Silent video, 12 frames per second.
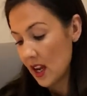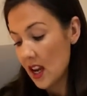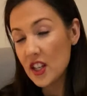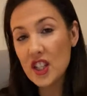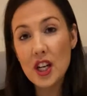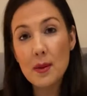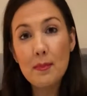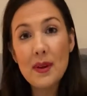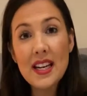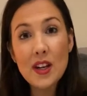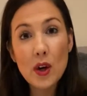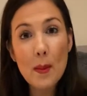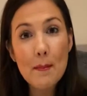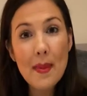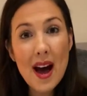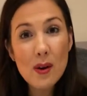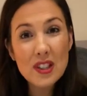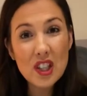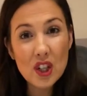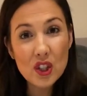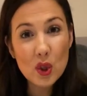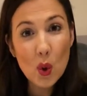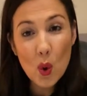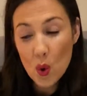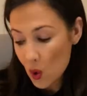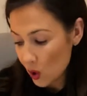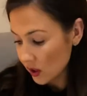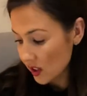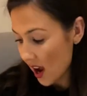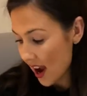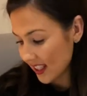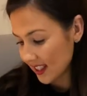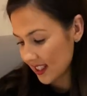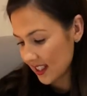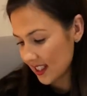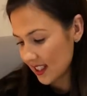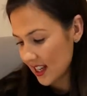She had been on a mouse hunt all night